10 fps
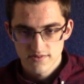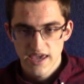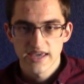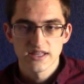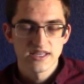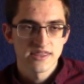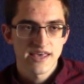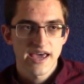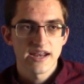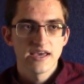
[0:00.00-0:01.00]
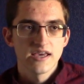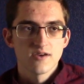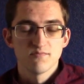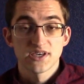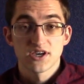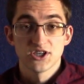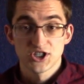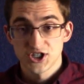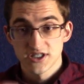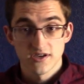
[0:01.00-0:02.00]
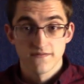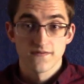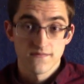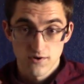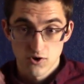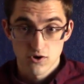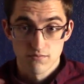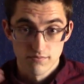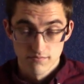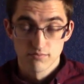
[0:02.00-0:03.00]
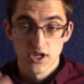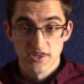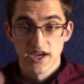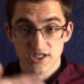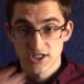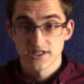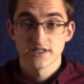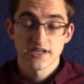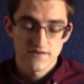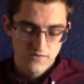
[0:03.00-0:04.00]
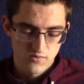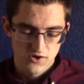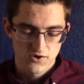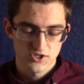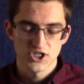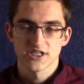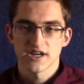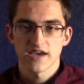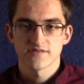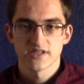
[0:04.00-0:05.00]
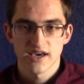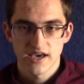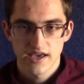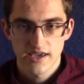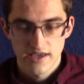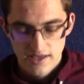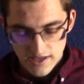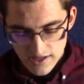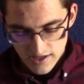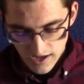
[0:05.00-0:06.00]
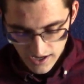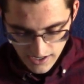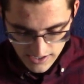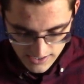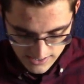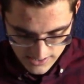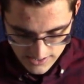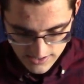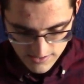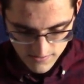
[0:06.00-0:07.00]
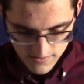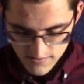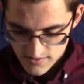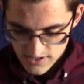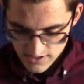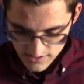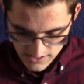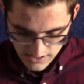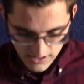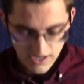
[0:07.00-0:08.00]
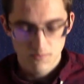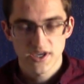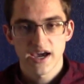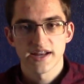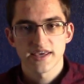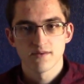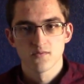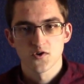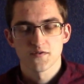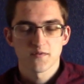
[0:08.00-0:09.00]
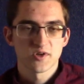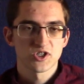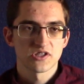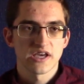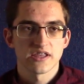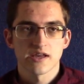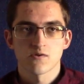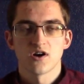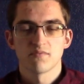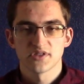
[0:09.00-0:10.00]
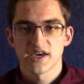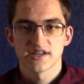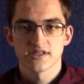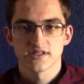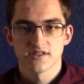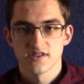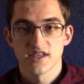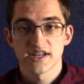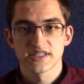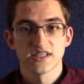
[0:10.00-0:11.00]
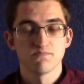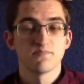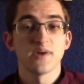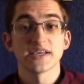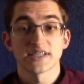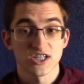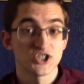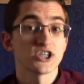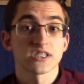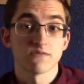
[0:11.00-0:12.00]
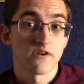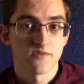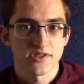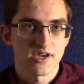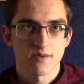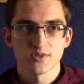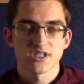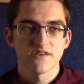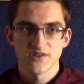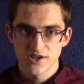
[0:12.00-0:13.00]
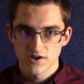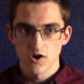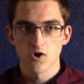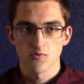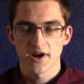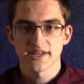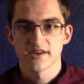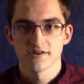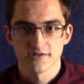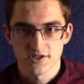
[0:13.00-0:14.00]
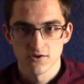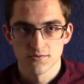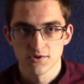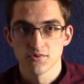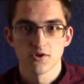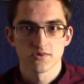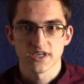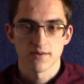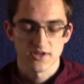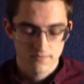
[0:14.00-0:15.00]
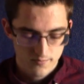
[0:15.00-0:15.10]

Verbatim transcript: Aelin that because she's of her bloodline, she's descended from her, she's gonna have to die. And, well, that, like, we kind of get more information on that later on, but that is the basic gist of everything. I'm just giving it all right here so you know what's happening.